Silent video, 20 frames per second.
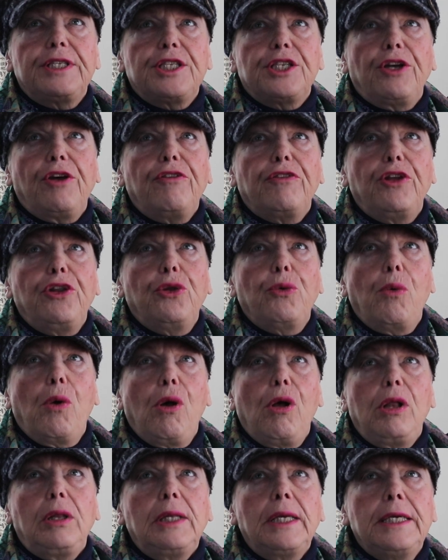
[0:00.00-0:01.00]
stuff on the
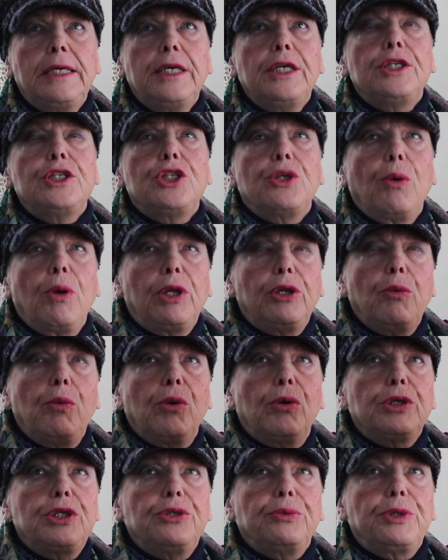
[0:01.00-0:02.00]
wall, so all the
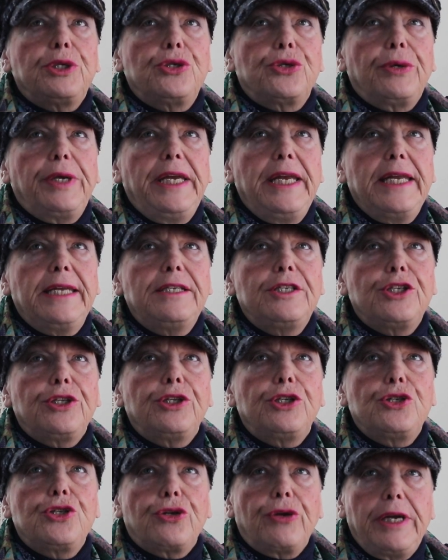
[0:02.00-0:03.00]
water would drain into
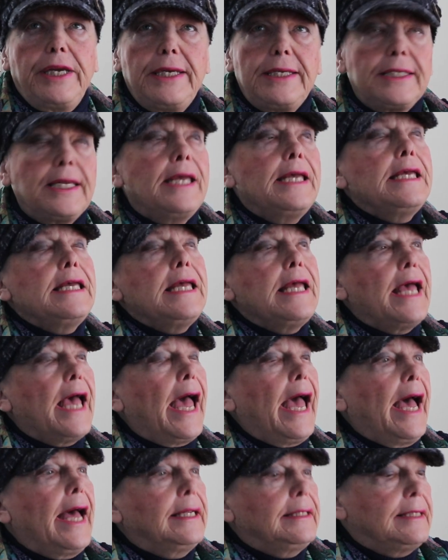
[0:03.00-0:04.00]
the trees.
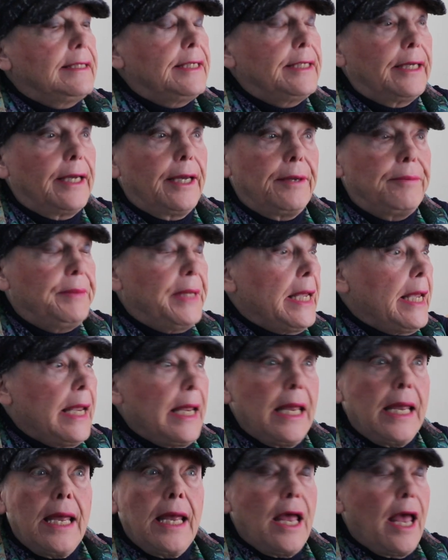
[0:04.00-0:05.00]
And
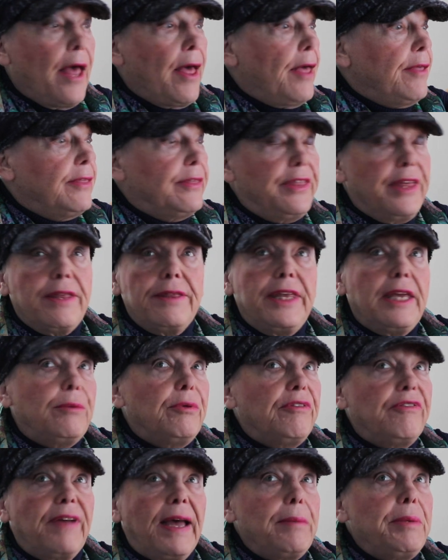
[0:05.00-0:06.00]
they were
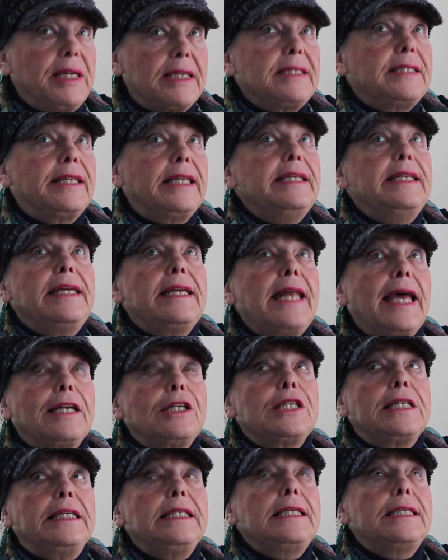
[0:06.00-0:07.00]
fabulous. They did
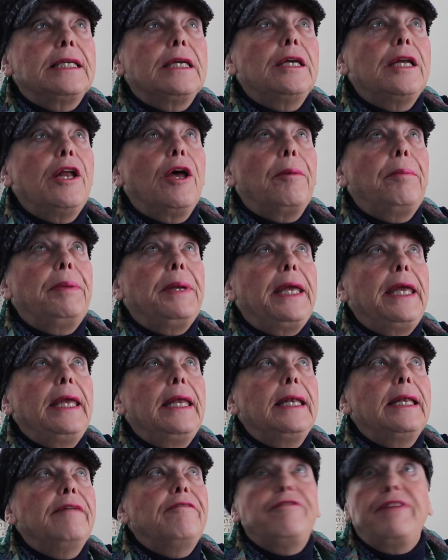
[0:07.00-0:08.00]
actually turn up
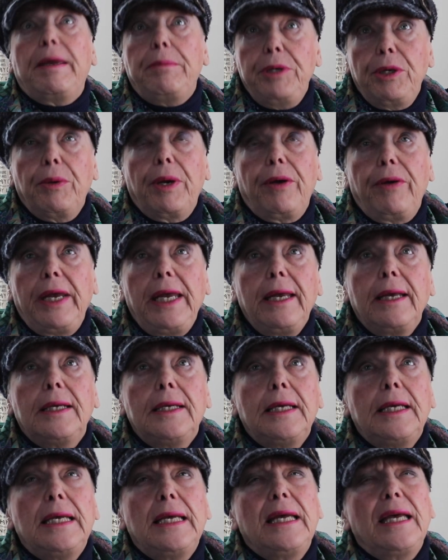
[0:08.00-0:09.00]
in February,
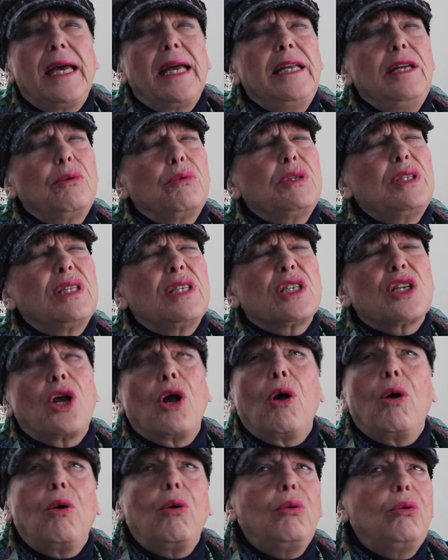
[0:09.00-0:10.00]
and it was as
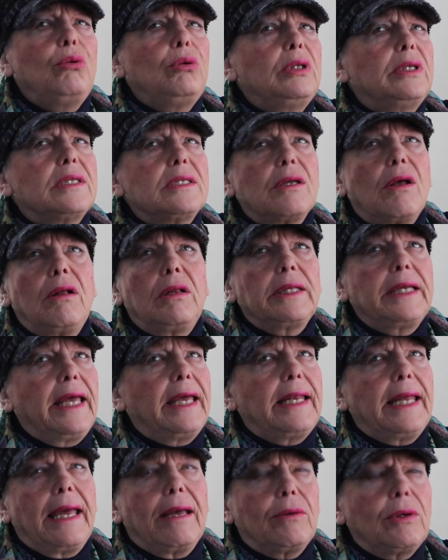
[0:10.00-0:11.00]
cold as all
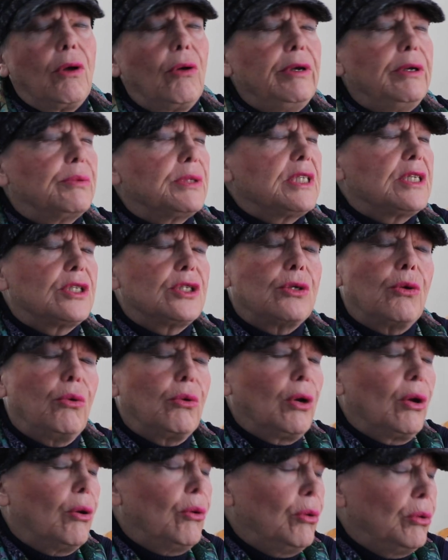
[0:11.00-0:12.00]
get out. Oh, it was so
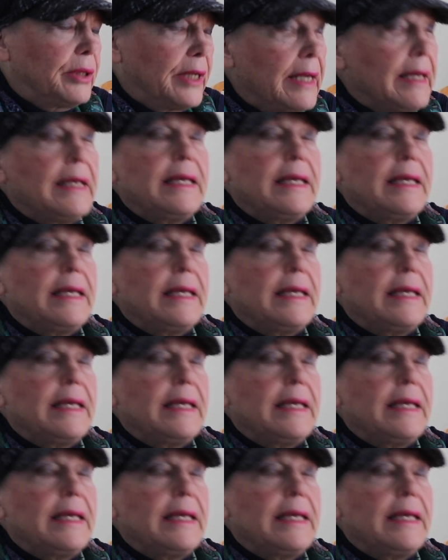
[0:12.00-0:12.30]
cold.